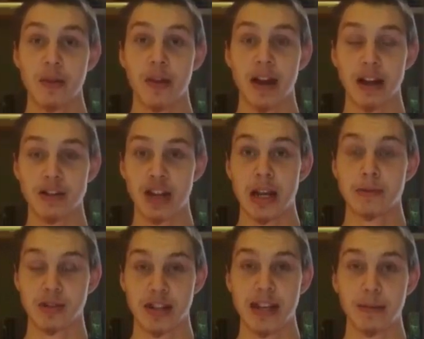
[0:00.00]
that
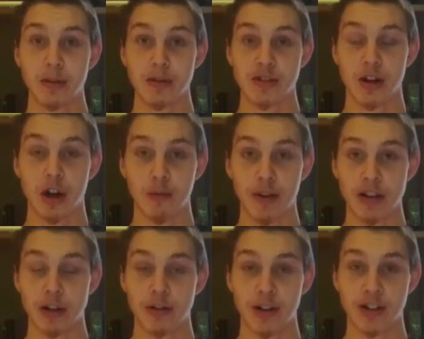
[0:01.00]
James and Hebrews are written
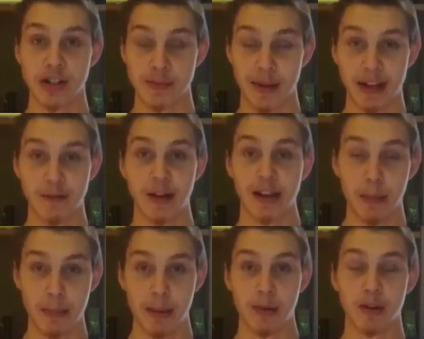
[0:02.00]
to Christians, making fun of the
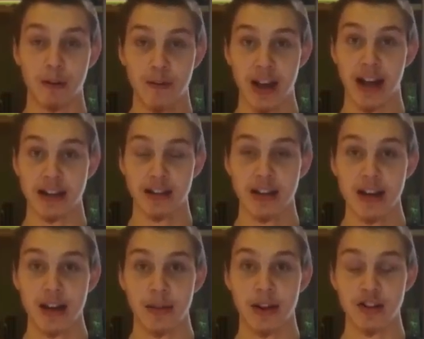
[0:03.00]
biblical fact
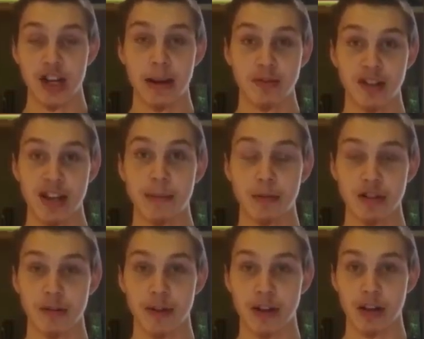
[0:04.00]
that James and Hebrews
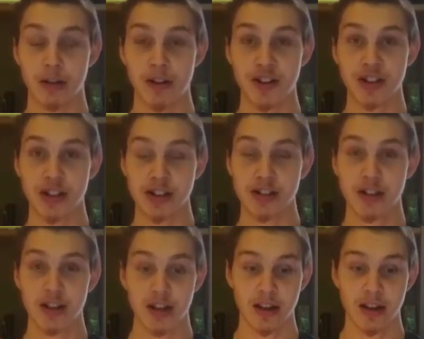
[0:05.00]
are written to Christians.